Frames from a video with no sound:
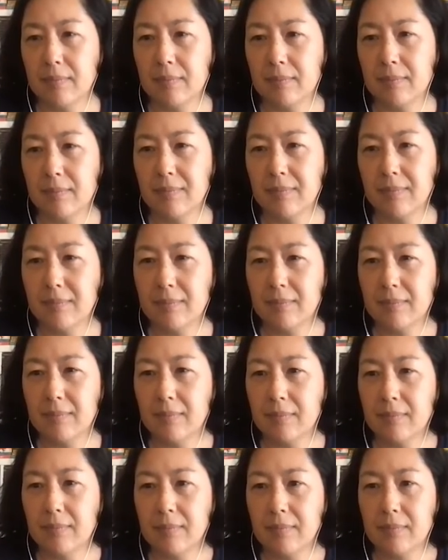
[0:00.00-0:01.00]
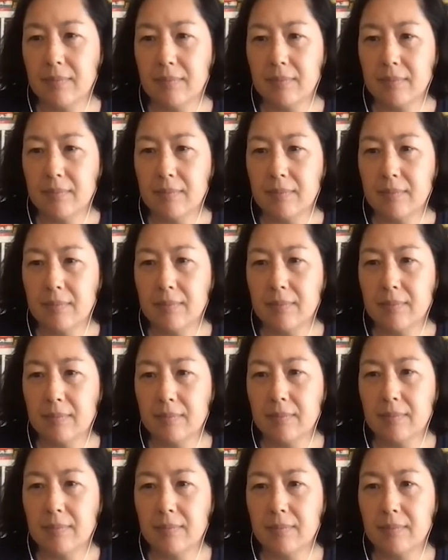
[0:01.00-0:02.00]

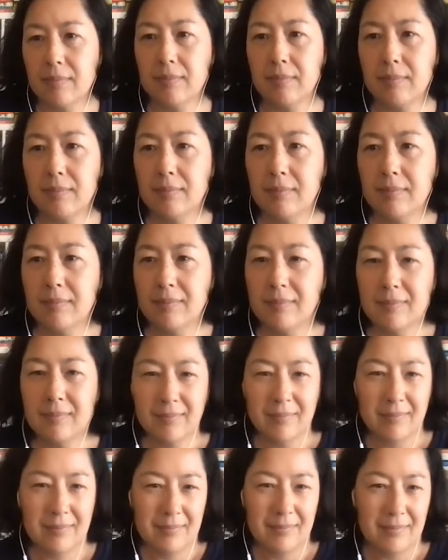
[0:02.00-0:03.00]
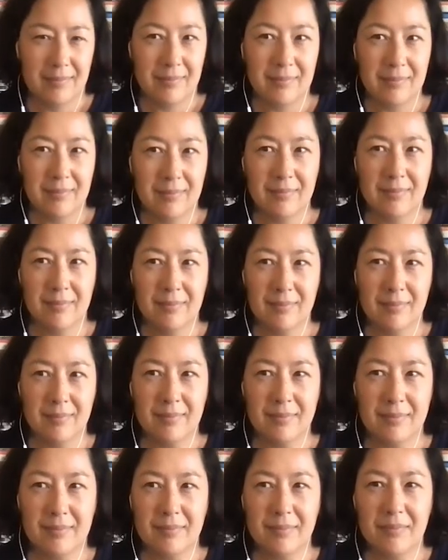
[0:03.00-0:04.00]

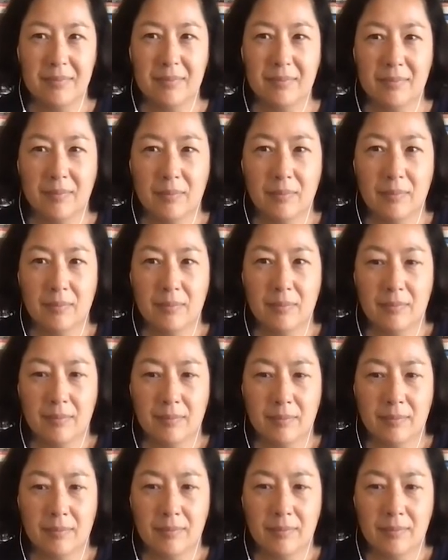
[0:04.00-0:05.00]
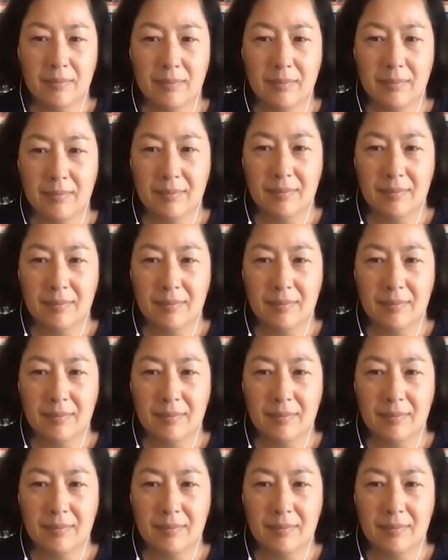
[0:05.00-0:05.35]
This person isn't speaking.